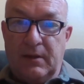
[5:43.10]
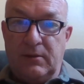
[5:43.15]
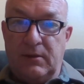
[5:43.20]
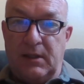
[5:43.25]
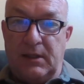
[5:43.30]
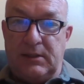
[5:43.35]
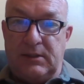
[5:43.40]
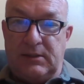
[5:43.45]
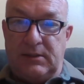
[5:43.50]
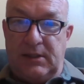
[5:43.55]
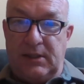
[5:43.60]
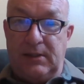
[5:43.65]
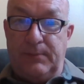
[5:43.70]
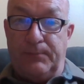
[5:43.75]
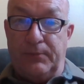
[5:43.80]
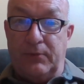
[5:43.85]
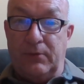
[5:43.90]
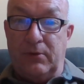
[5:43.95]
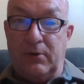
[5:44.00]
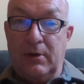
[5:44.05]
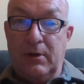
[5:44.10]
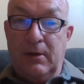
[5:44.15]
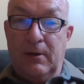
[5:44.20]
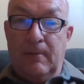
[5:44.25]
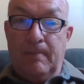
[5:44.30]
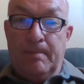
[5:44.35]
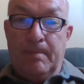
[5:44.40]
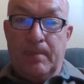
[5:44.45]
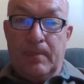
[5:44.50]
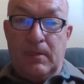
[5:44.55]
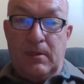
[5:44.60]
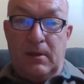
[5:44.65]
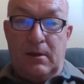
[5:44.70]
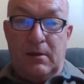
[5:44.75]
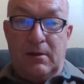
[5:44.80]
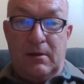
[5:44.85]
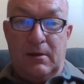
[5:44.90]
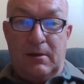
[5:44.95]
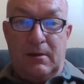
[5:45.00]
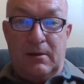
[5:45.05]
The deeper the
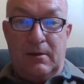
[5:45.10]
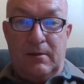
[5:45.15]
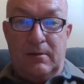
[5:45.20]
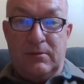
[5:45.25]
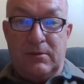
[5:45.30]
uh,